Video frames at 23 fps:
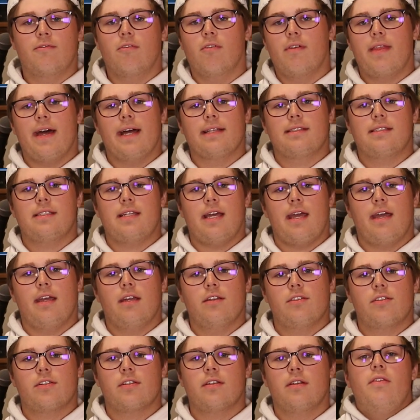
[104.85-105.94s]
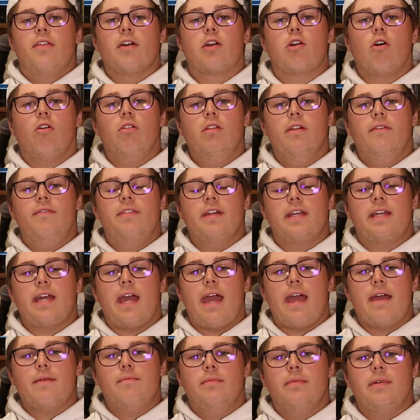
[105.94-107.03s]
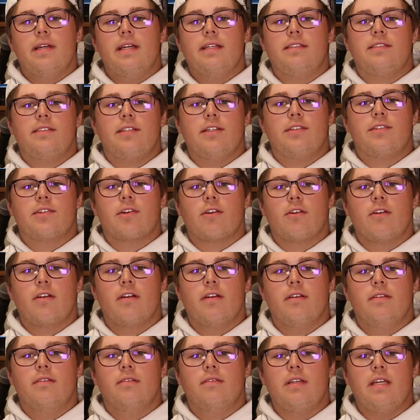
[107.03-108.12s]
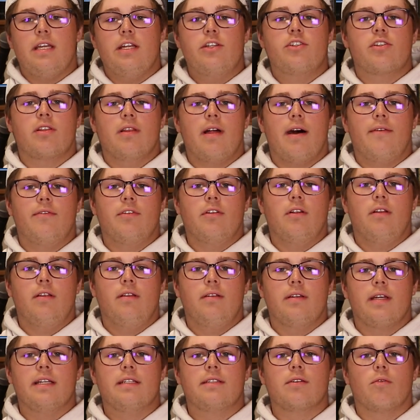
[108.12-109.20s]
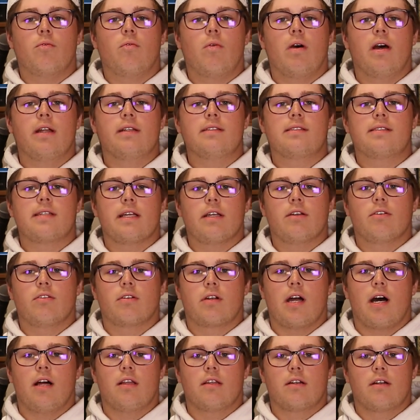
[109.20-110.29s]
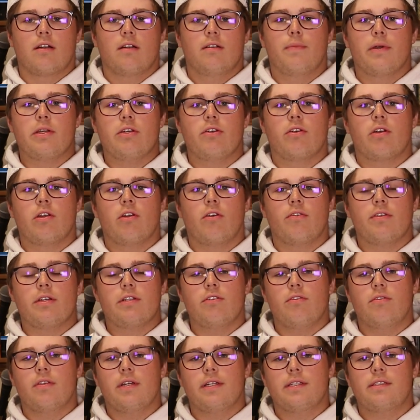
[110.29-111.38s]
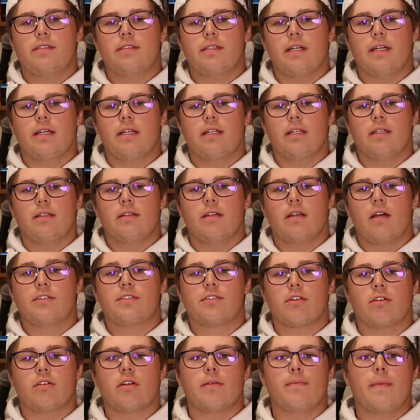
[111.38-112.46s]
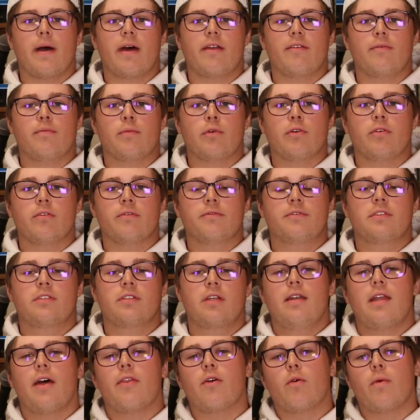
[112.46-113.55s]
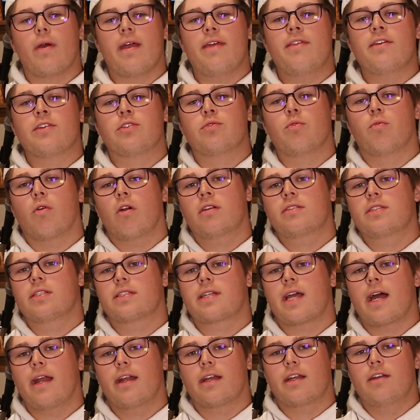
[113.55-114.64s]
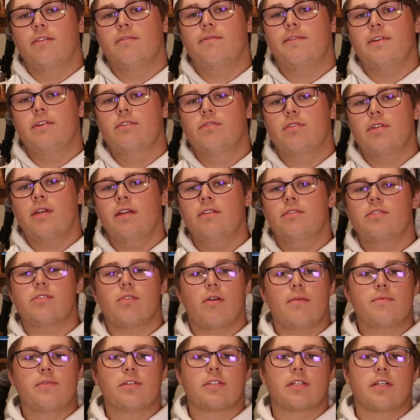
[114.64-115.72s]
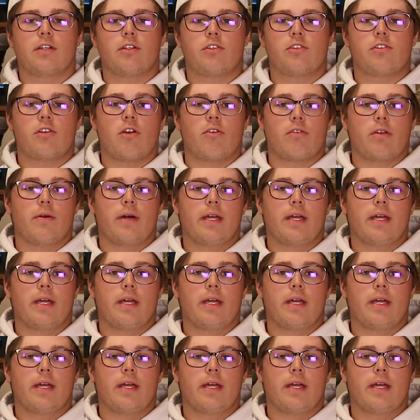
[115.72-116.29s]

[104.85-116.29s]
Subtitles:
for that stage. The goal of the game is to turn each level into one single color, but you can only do this in a certain amount of moves. Now the way this works is kind of confusing, so I'm just going to show you